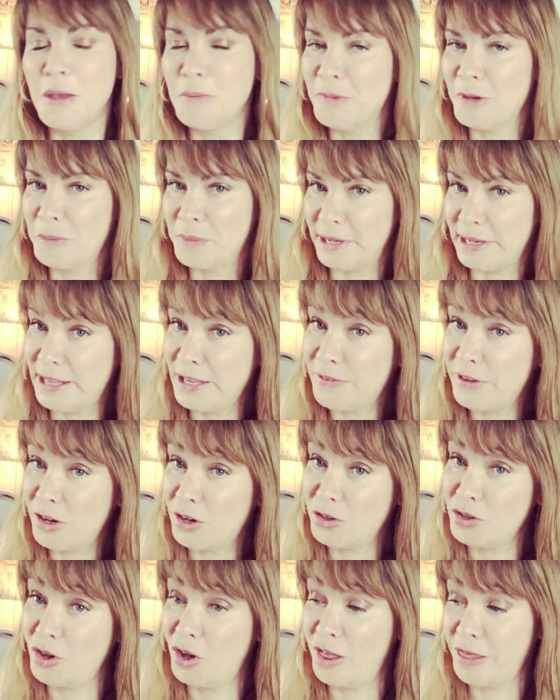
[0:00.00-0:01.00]
But believe it
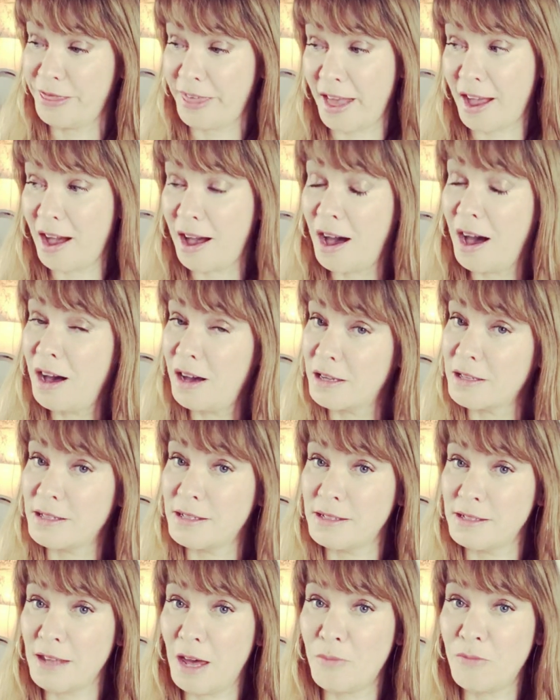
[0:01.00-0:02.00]
or not, there are
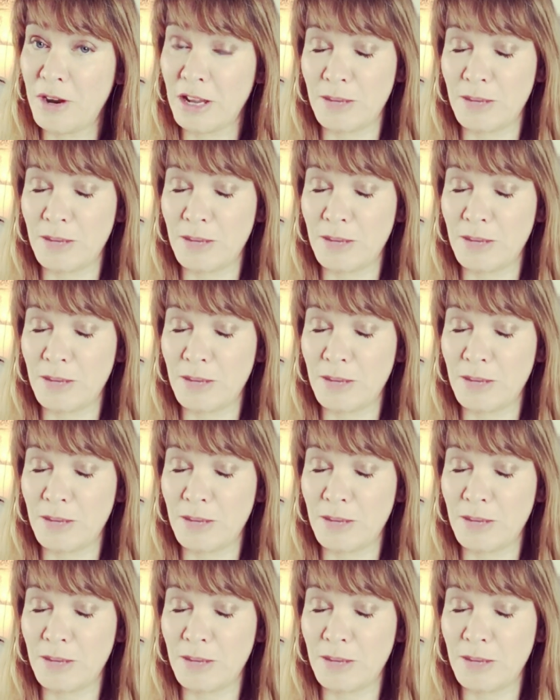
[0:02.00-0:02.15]
some